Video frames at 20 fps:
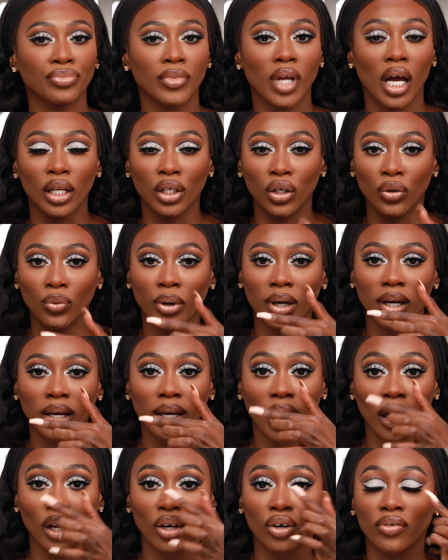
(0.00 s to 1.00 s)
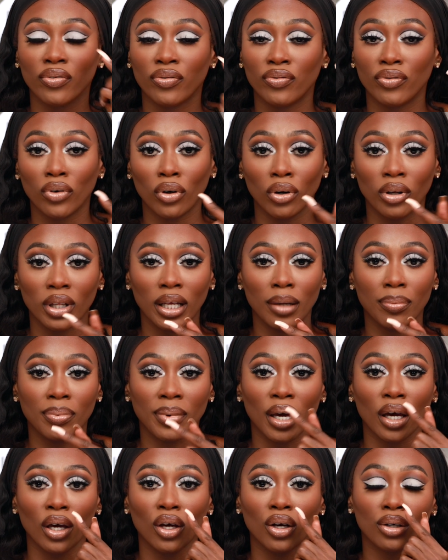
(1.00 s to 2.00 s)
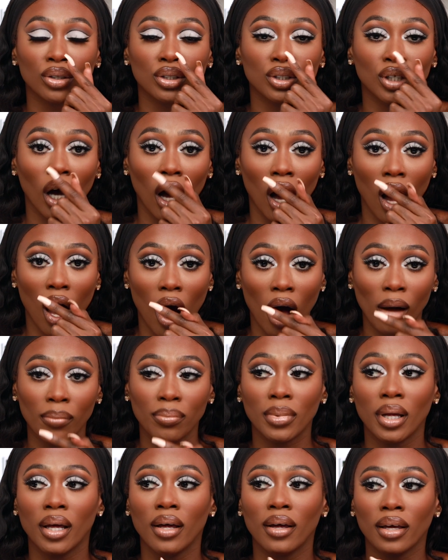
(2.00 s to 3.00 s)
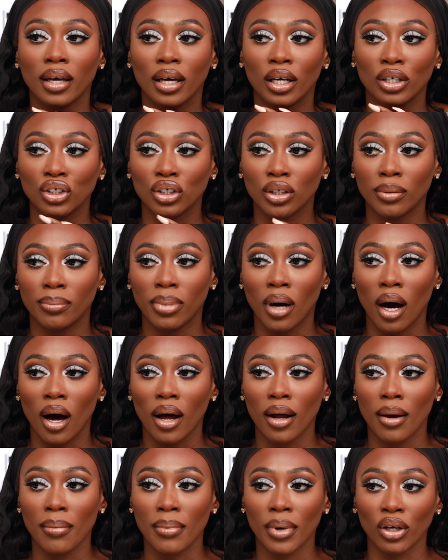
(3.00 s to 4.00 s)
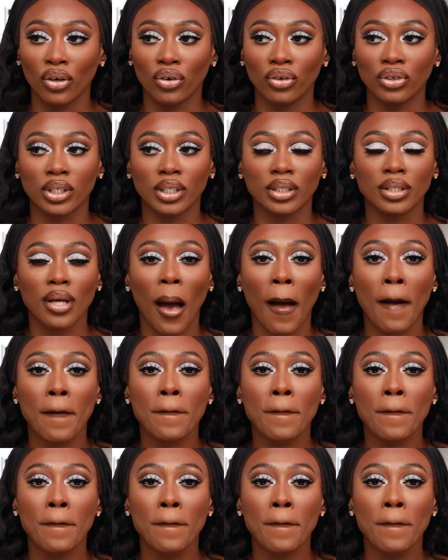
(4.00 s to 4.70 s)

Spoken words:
And you want to get your full lip, get your top, get your bottom, and you just,